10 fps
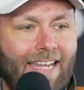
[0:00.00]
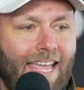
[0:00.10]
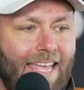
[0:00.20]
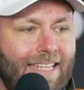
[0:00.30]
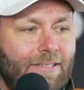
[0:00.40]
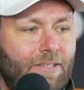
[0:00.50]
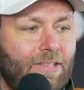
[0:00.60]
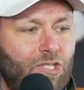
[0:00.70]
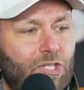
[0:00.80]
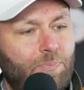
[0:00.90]
and the
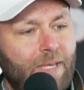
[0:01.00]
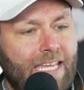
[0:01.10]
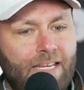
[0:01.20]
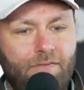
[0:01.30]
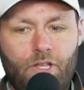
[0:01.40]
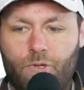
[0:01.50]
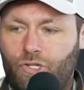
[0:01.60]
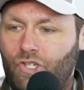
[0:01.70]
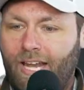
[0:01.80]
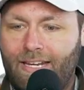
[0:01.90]
speed of those
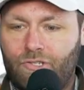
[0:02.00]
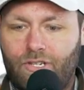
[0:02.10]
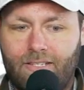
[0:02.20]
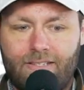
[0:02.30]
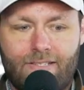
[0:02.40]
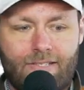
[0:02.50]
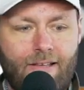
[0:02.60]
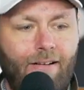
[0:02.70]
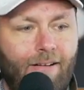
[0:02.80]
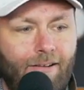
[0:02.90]
changes,
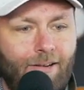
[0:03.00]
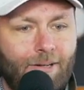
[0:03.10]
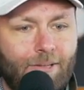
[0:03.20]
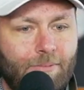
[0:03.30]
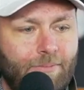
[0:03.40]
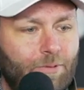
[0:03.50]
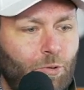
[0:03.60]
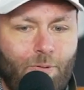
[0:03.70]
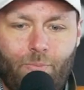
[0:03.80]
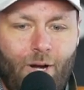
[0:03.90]
our
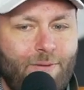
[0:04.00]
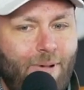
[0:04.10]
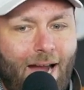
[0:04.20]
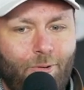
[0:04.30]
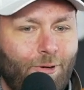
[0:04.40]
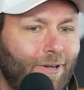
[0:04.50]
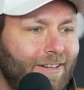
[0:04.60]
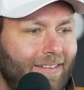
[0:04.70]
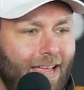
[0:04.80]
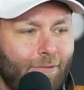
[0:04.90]
sort of brain power
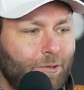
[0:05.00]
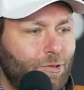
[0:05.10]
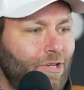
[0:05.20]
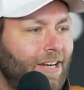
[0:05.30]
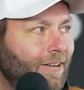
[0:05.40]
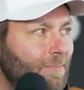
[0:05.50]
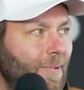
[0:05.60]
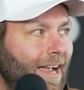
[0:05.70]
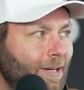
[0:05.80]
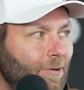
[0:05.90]
and evolutionary
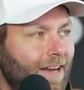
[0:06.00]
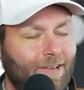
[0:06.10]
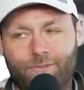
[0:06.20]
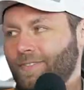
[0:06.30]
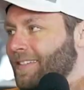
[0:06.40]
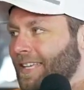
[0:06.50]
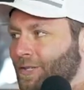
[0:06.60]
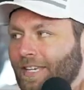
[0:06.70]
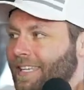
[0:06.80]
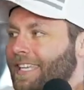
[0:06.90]
background
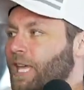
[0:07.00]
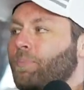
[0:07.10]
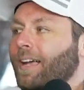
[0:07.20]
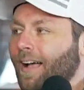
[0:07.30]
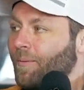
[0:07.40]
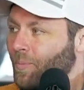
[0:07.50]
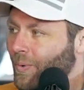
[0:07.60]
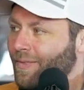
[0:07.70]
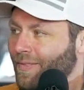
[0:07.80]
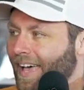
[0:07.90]
isn't keeping up
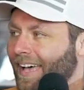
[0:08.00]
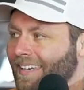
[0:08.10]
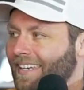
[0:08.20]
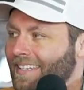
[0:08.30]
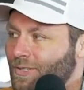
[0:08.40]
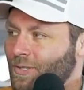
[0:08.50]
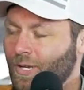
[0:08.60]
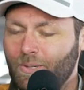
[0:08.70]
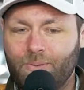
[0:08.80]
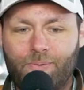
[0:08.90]
with that. And
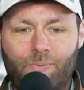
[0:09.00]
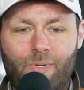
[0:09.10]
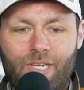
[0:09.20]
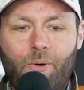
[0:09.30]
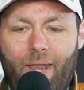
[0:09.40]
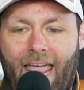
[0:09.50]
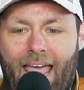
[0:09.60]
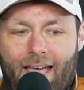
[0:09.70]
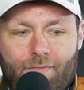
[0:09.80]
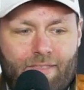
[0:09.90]
so we don't
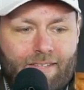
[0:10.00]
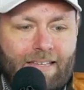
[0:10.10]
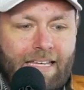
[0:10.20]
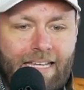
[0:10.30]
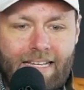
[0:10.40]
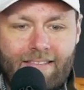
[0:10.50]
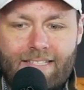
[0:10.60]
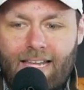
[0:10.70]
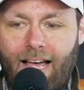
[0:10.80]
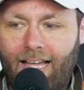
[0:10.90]
have the
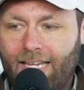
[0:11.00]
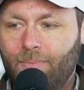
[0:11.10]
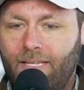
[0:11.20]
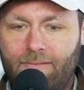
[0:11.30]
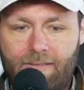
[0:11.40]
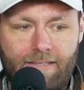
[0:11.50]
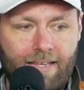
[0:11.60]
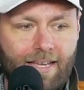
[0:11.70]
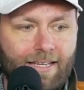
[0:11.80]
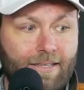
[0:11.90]
time and
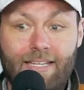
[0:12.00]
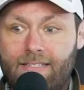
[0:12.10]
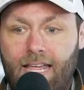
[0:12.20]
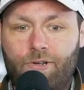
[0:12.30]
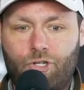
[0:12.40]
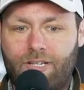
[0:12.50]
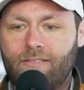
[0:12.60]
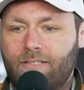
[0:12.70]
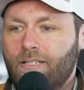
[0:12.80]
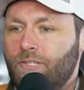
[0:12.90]
the
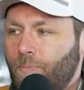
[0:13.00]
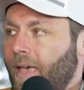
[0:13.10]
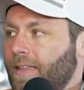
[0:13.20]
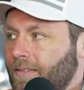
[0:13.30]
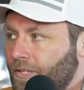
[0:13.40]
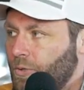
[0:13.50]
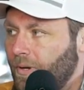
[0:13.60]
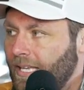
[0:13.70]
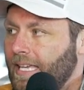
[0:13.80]
attention to spend to sort of